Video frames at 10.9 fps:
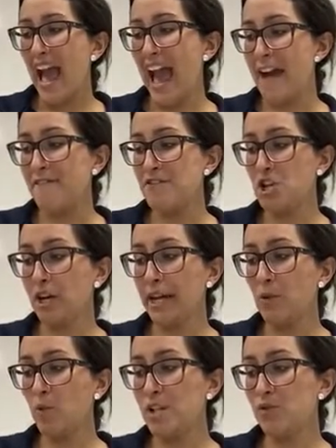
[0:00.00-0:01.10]
after
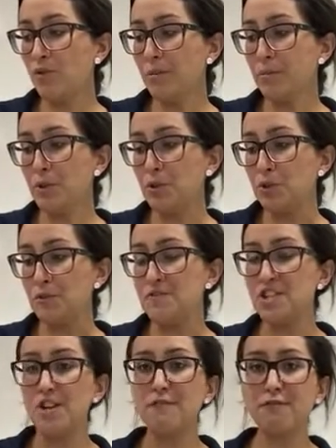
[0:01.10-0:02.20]
it was
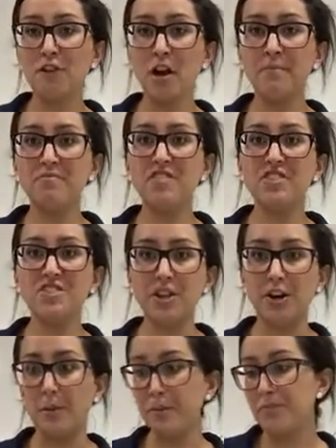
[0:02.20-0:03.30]
removed from the
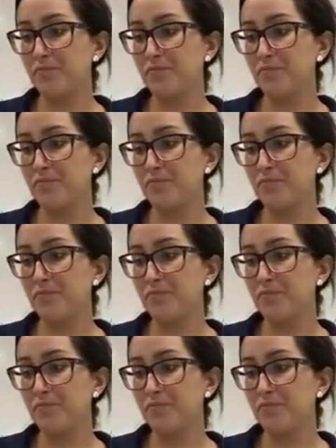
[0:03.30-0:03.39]
syrup?